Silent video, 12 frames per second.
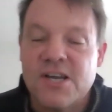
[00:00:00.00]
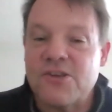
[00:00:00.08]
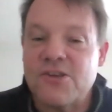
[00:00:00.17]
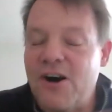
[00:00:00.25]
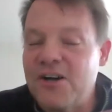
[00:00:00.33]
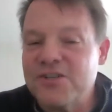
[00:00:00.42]

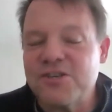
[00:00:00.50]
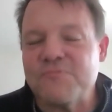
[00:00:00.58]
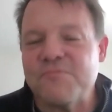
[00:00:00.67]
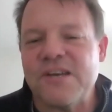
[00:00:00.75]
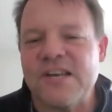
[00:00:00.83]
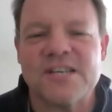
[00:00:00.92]
There'll also
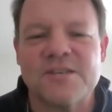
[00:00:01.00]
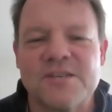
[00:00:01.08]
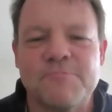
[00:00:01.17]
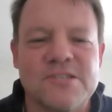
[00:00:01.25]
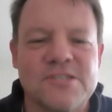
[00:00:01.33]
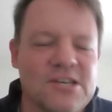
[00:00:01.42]
be an
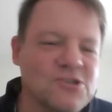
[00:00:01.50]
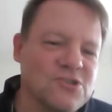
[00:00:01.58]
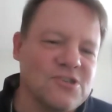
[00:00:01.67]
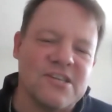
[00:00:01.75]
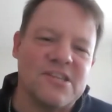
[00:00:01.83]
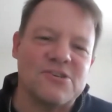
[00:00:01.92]

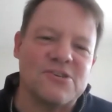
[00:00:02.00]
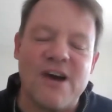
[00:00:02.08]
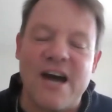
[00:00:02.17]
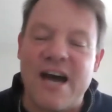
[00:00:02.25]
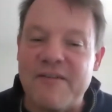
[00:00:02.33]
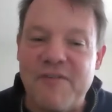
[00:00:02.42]
expectation on the
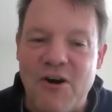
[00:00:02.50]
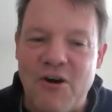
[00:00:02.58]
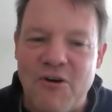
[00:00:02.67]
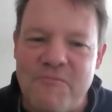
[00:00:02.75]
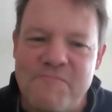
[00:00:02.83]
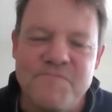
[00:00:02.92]
drive
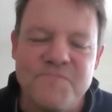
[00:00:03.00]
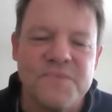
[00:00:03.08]
home,